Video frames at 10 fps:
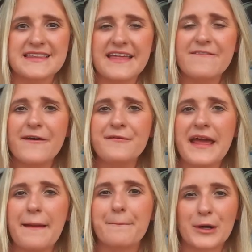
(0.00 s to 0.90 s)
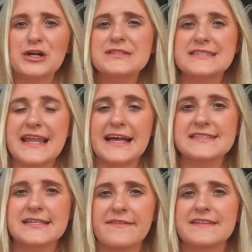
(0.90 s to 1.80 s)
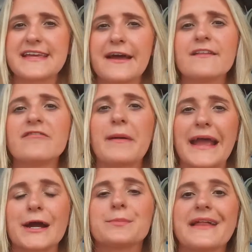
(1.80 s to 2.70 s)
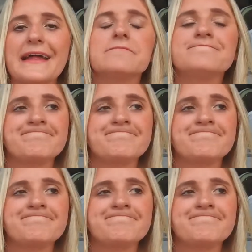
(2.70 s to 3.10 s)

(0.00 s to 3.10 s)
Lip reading: They found a bird's nest in the tail of my airplane.